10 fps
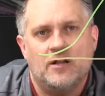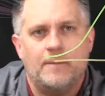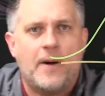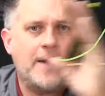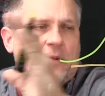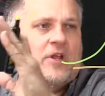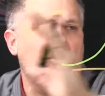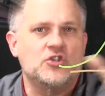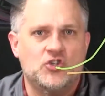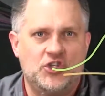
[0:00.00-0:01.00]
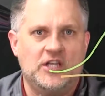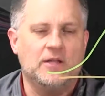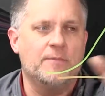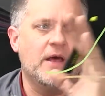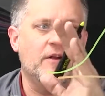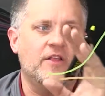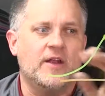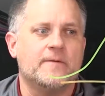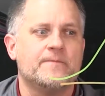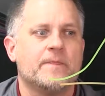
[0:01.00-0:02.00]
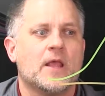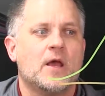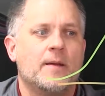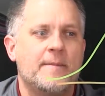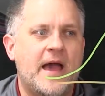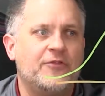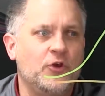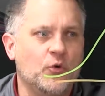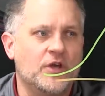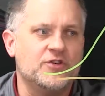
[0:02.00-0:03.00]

of the population she did better than. Matthew